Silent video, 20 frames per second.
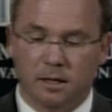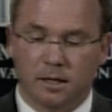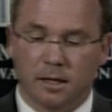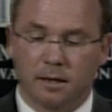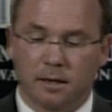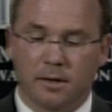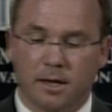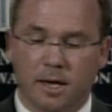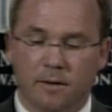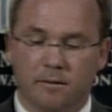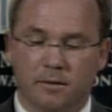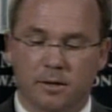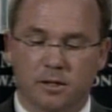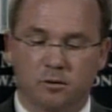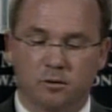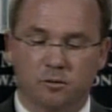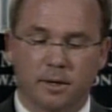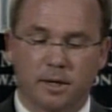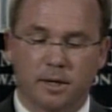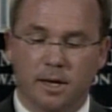of the evidence
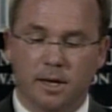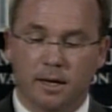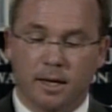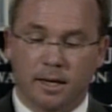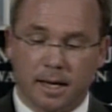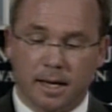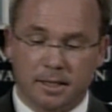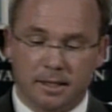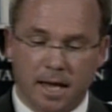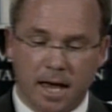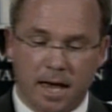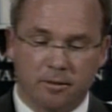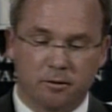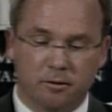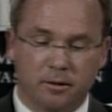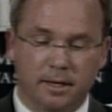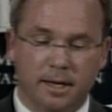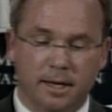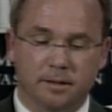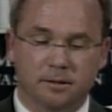we had gathered
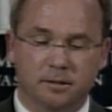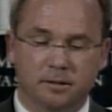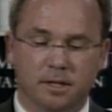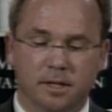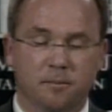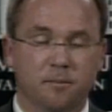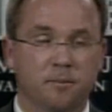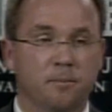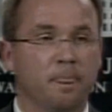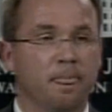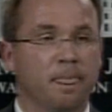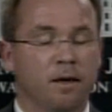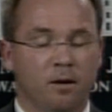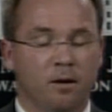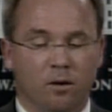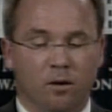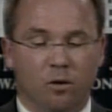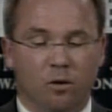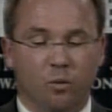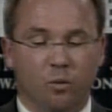against him,
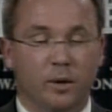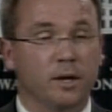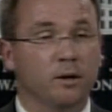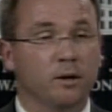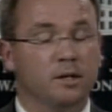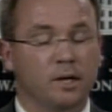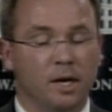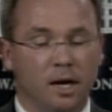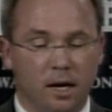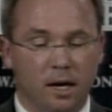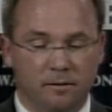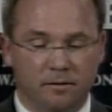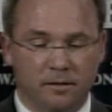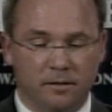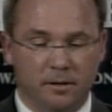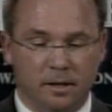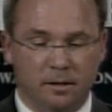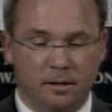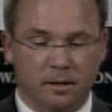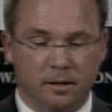we are
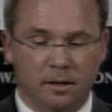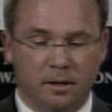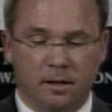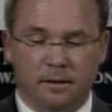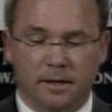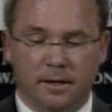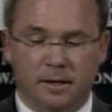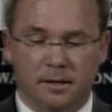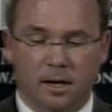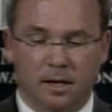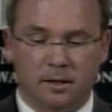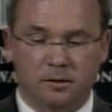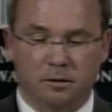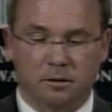confident that Dr.